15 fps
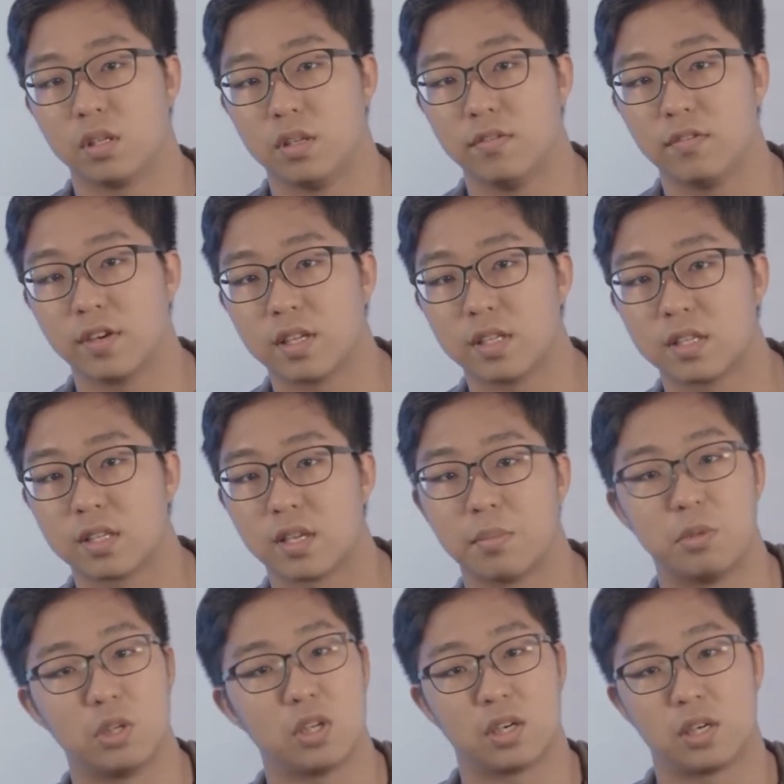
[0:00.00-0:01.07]
events,
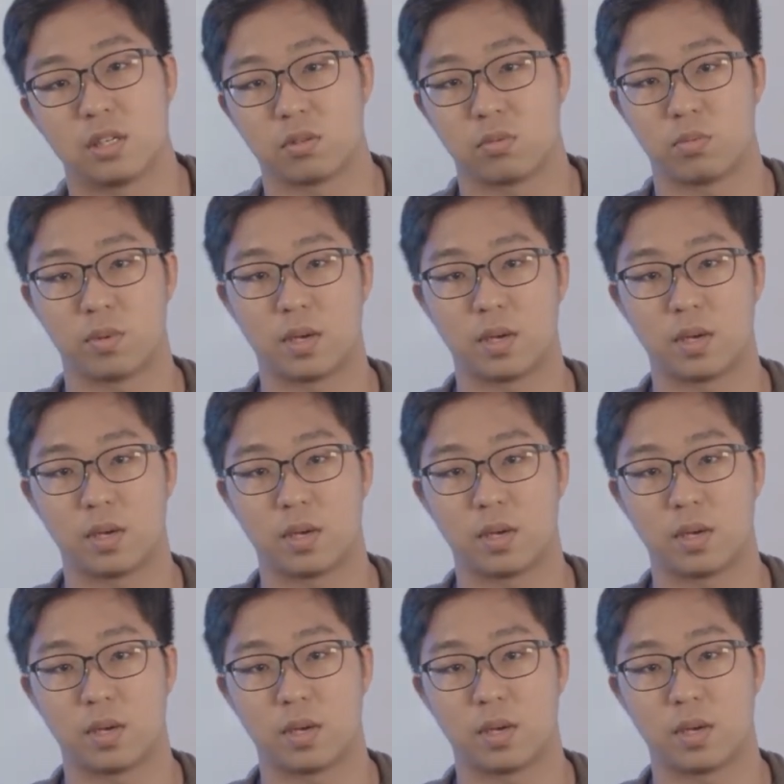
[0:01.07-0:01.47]
seminars,